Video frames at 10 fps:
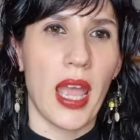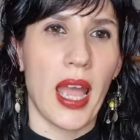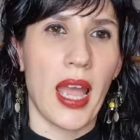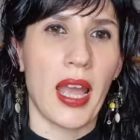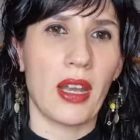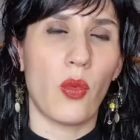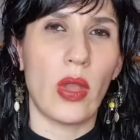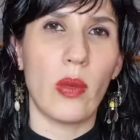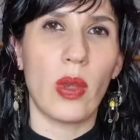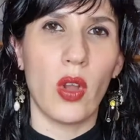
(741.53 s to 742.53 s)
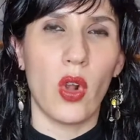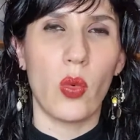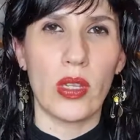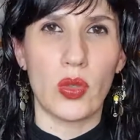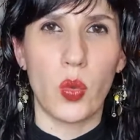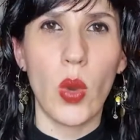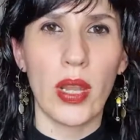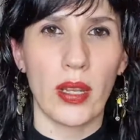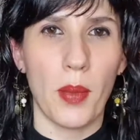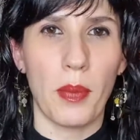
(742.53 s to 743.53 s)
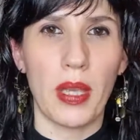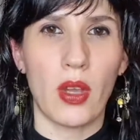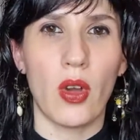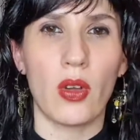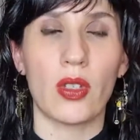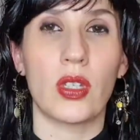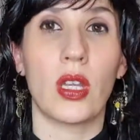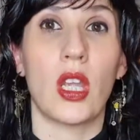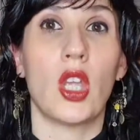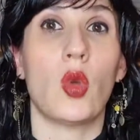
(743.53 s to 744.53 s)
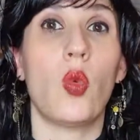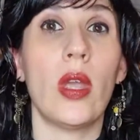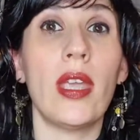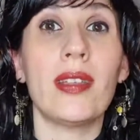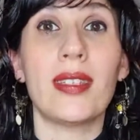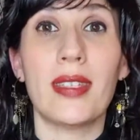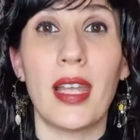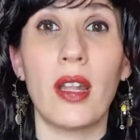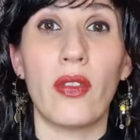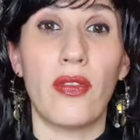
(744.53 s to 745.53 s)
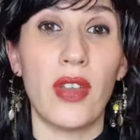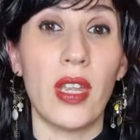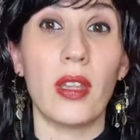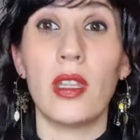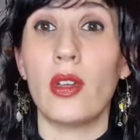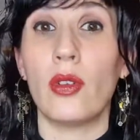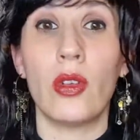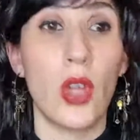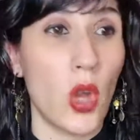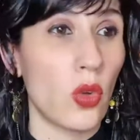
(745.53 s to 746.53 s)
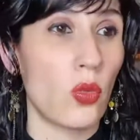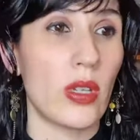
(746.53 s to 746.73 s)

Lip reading: and we will always win, because we still fear the unknown.